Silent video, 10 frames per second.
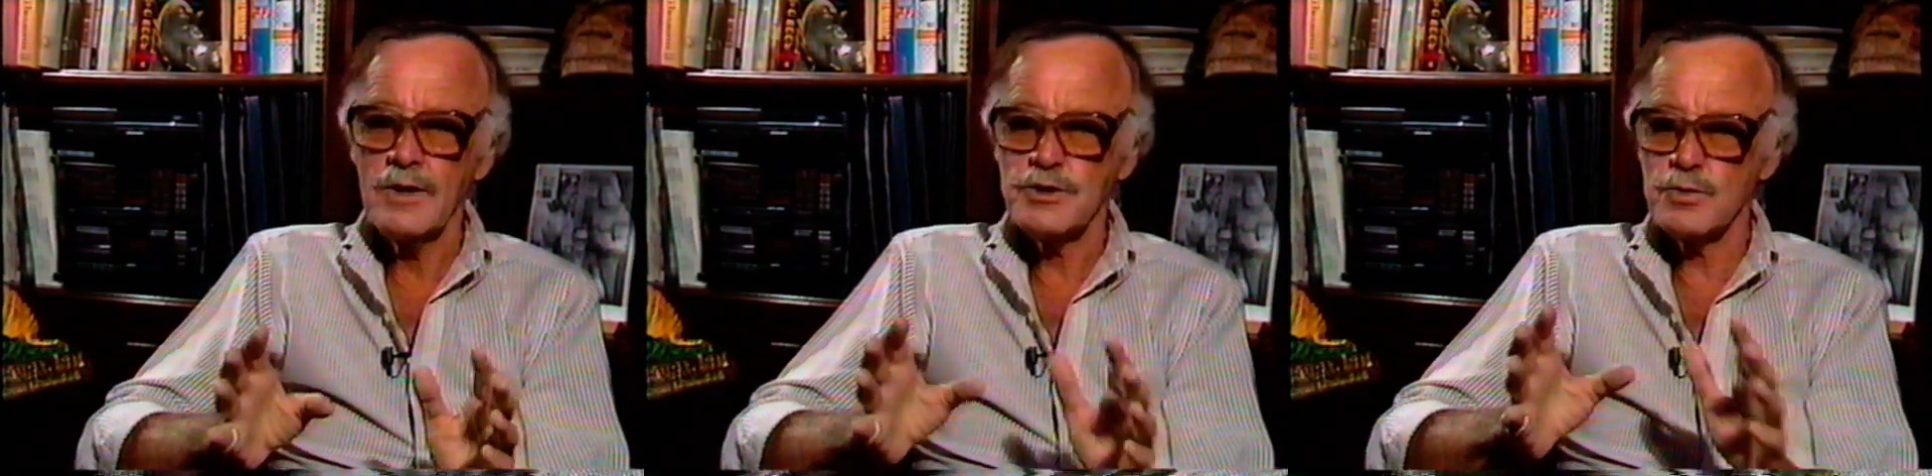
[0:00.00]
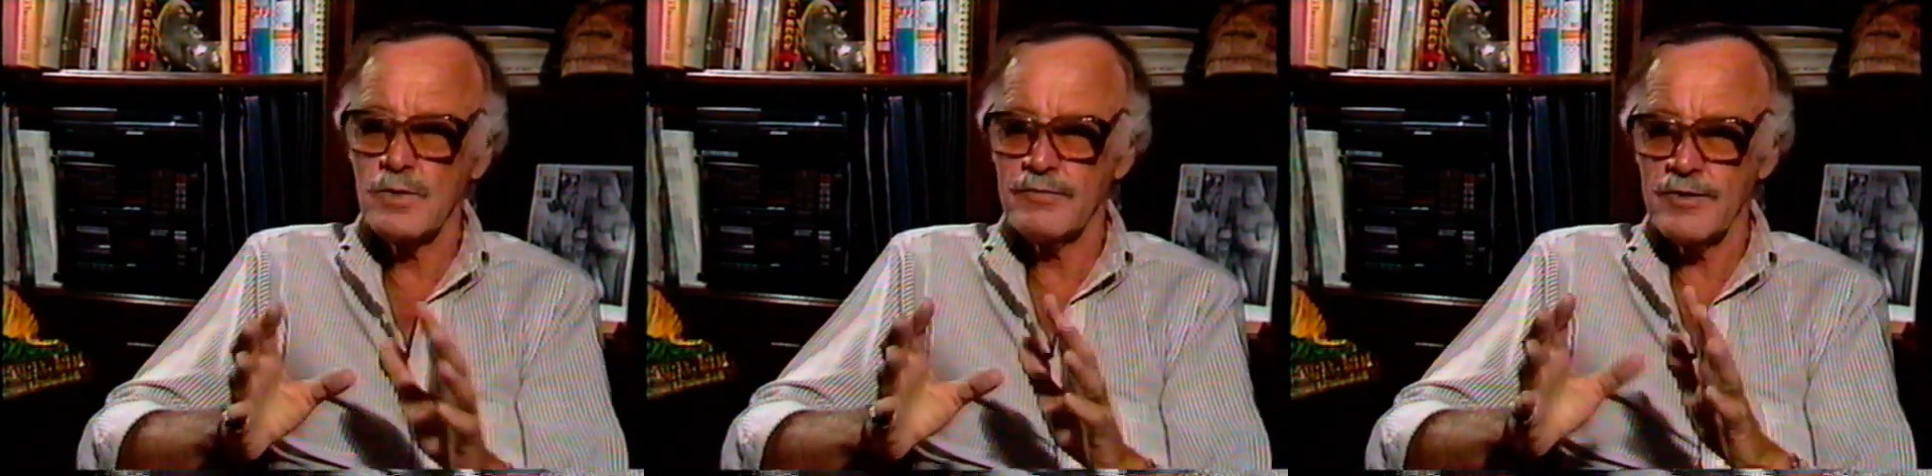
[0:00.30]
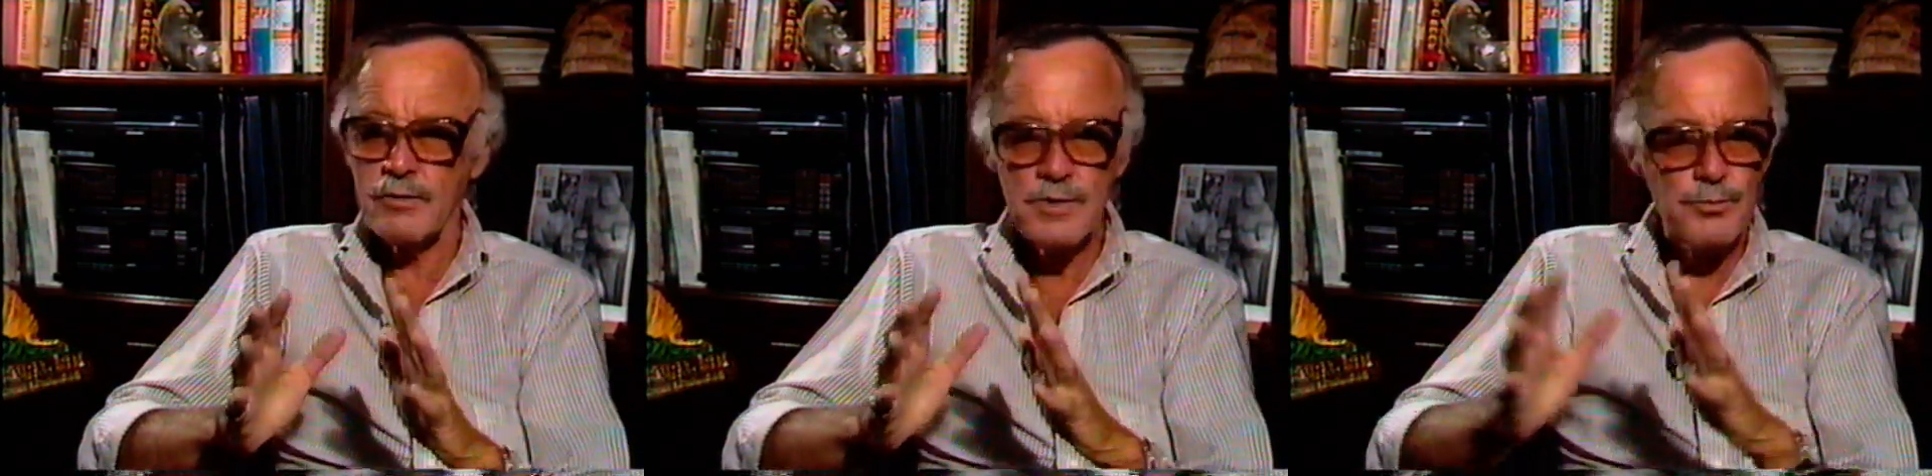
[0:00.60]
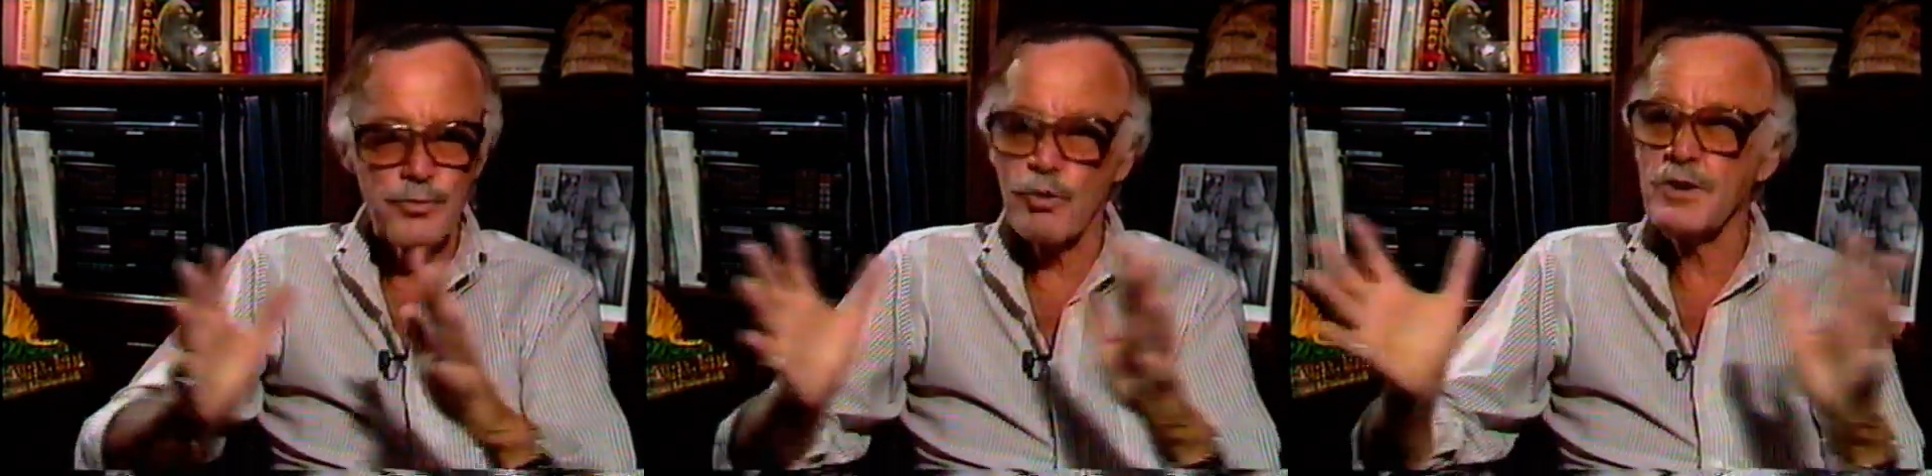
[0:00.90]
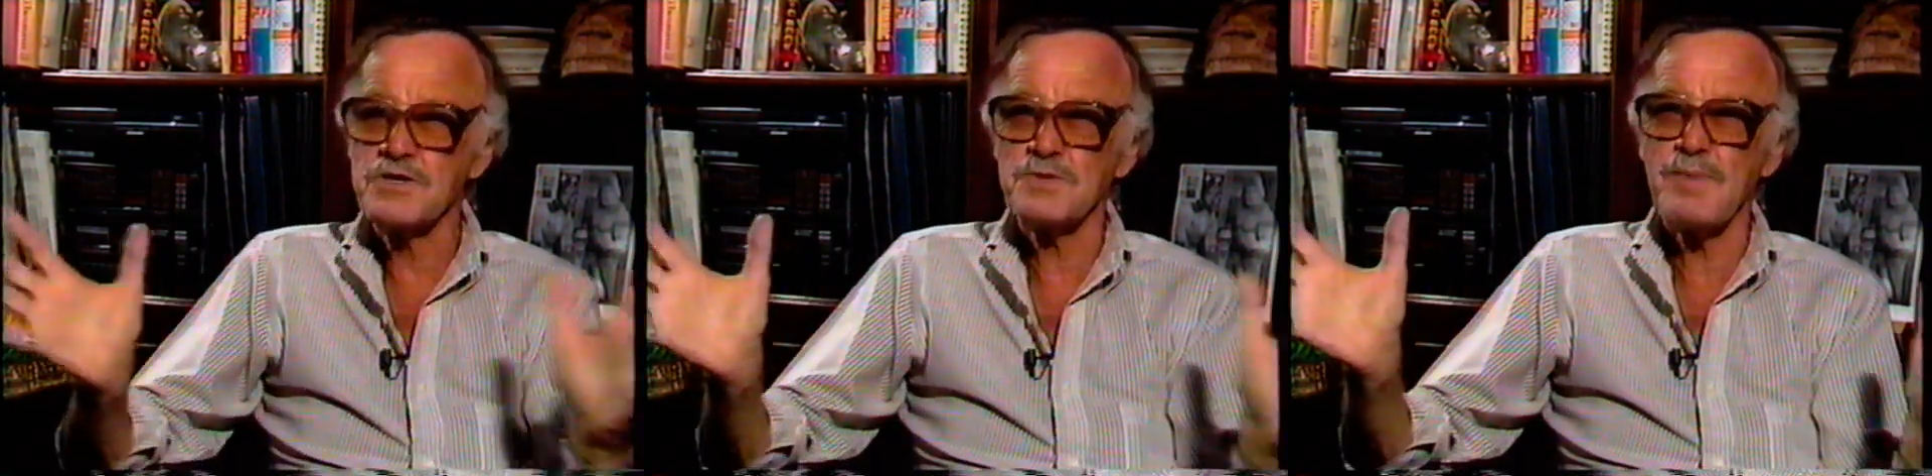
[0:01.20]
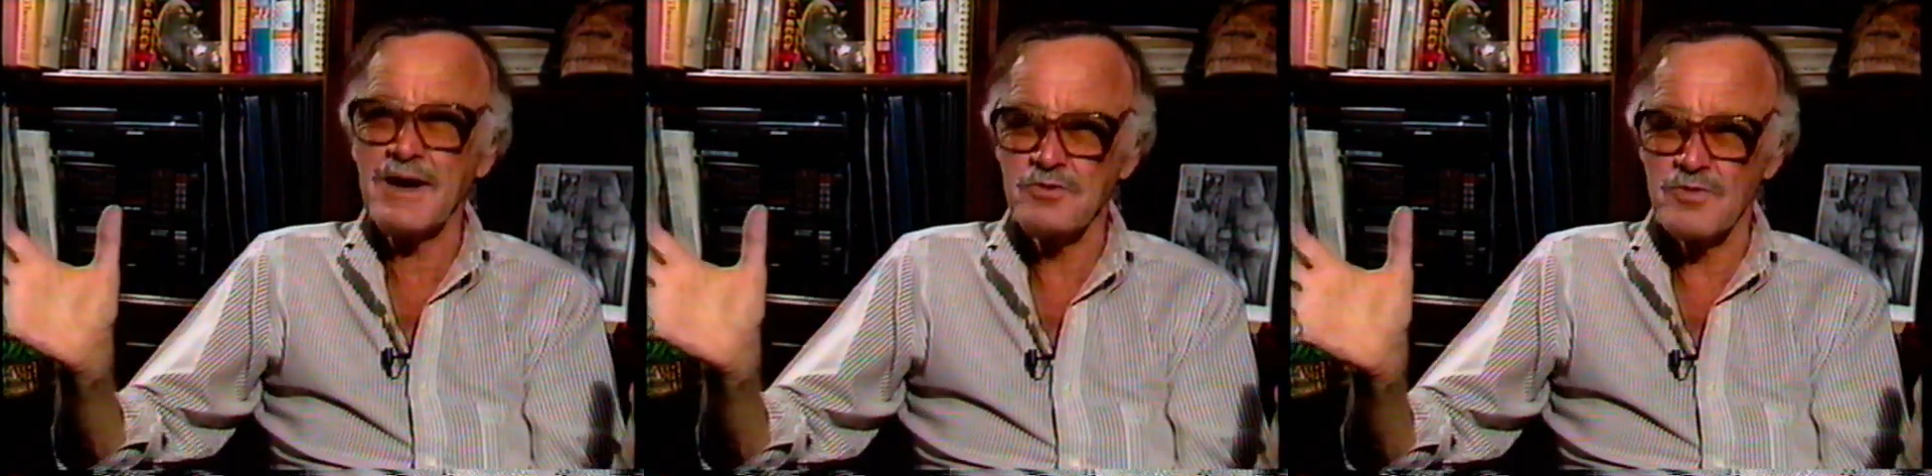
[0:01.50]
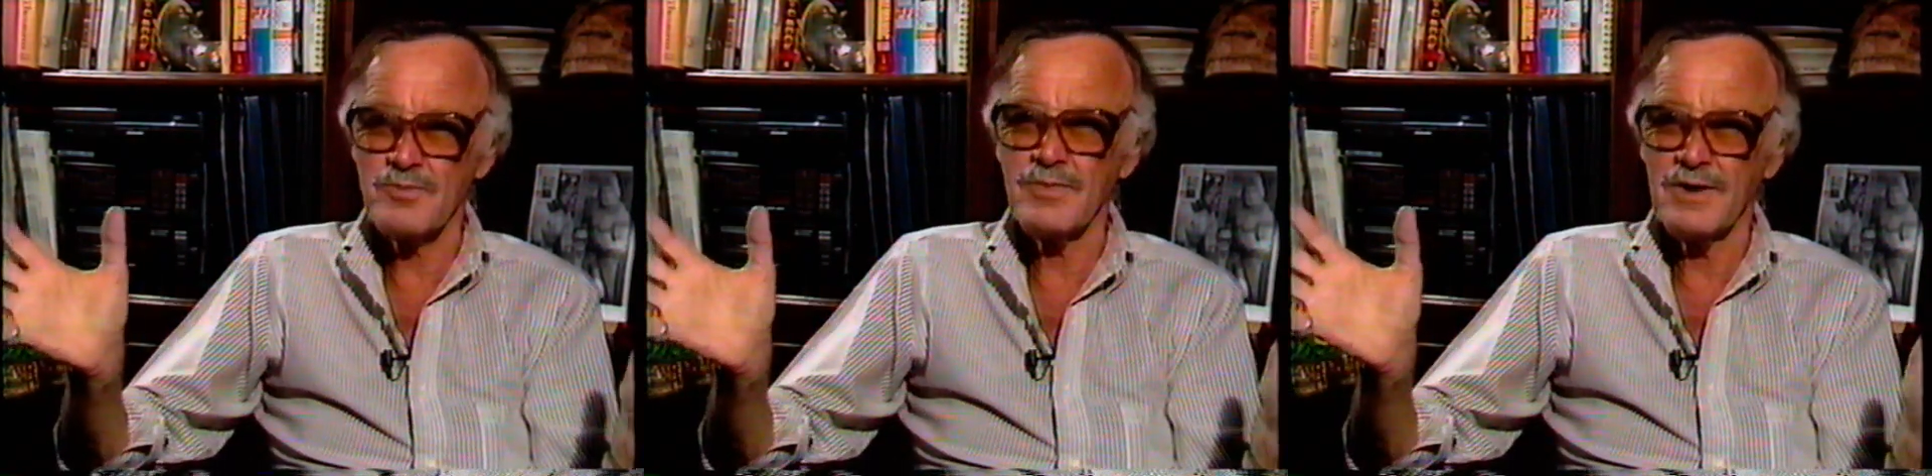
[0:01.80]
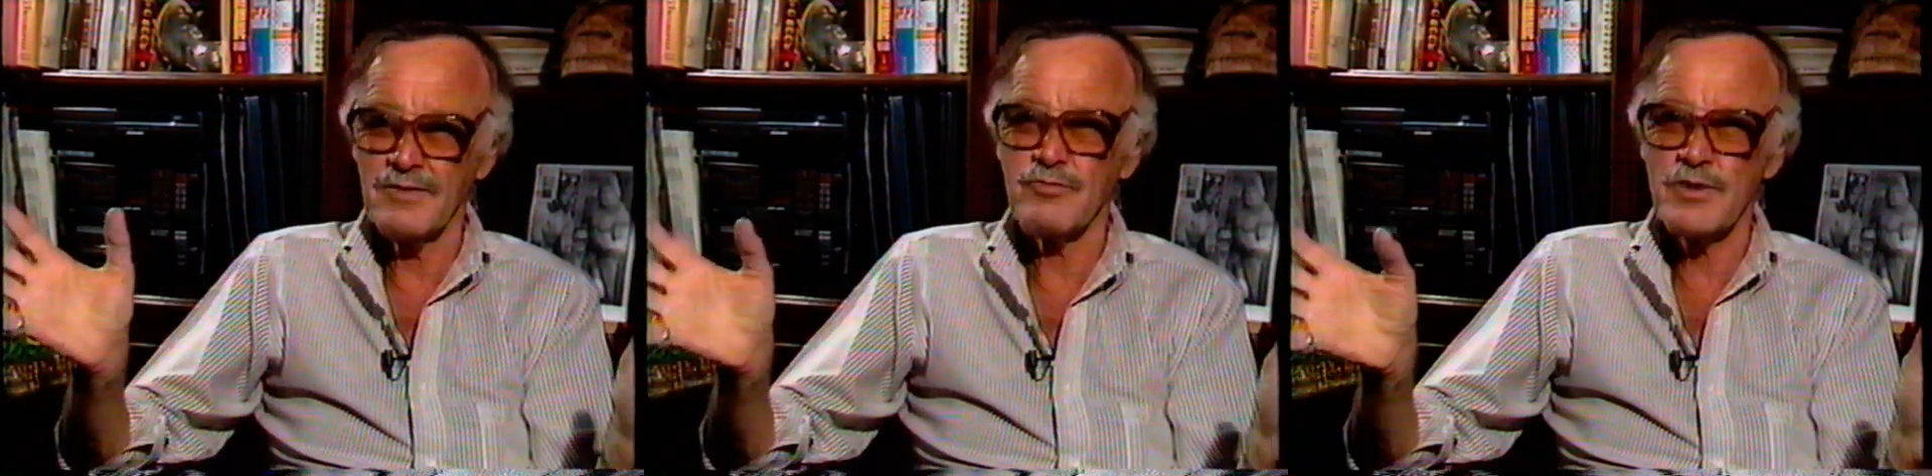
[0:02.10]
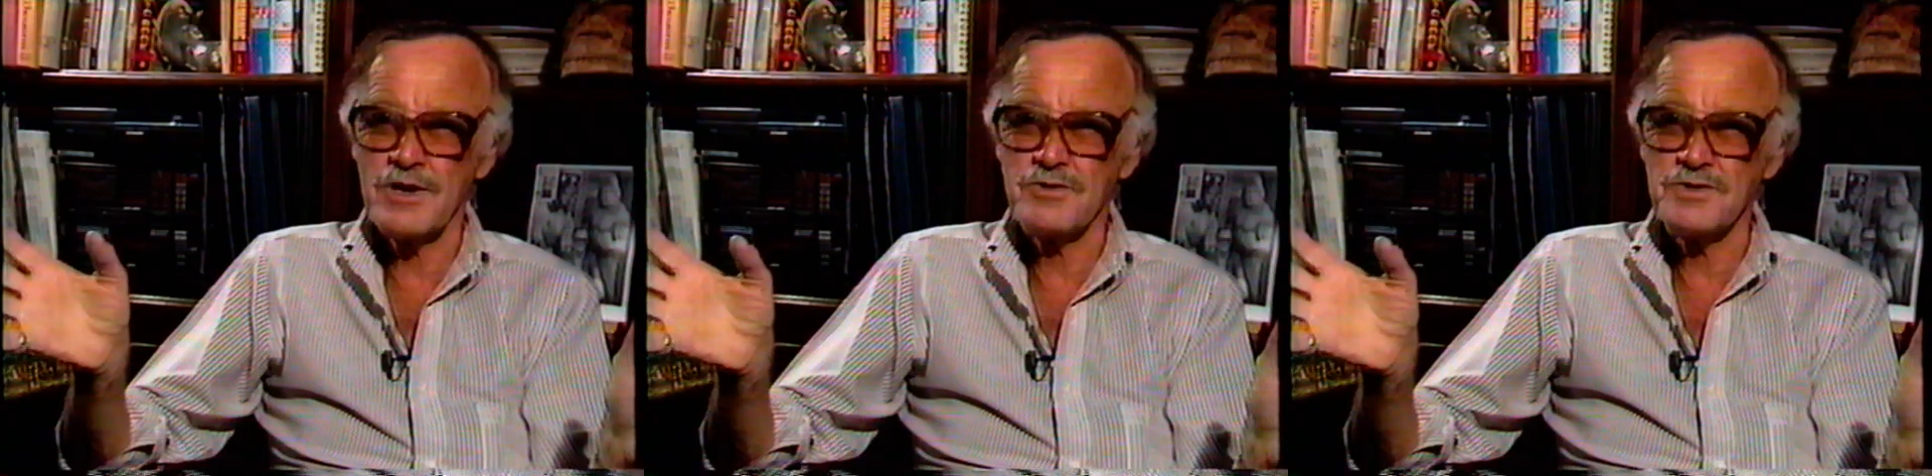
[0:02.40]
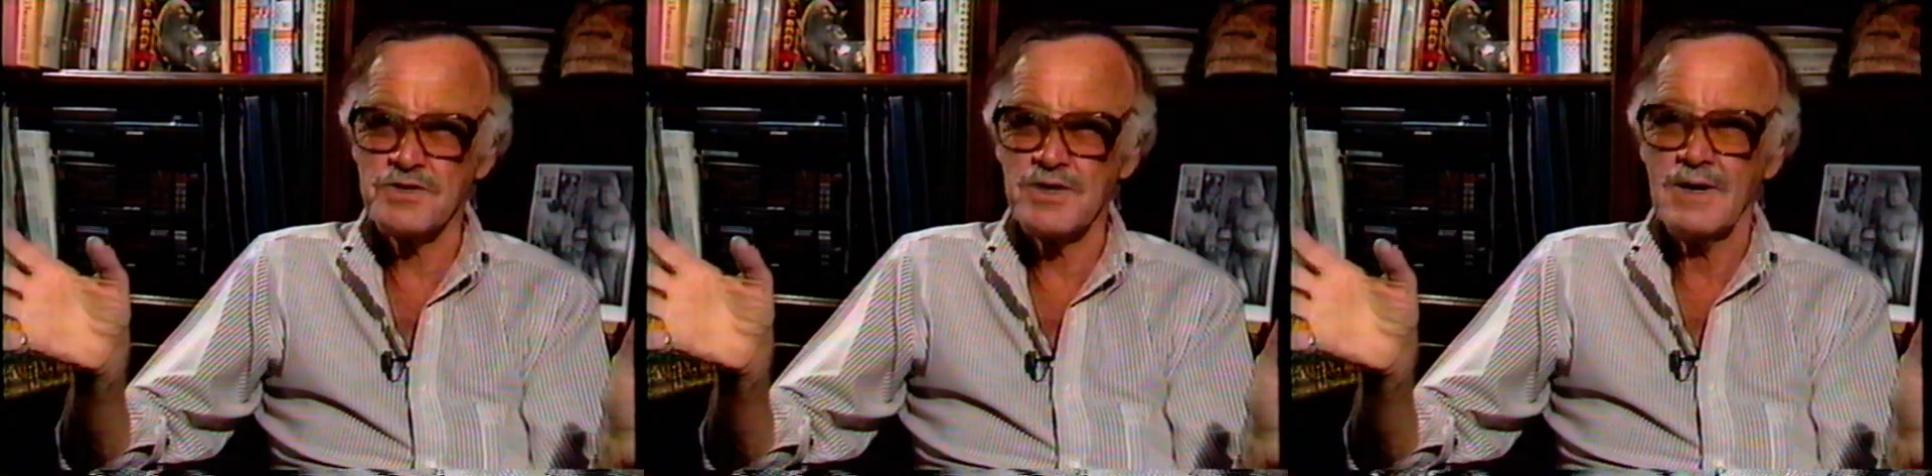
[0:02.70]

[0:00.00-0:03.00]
to a very broad spectrum of readers,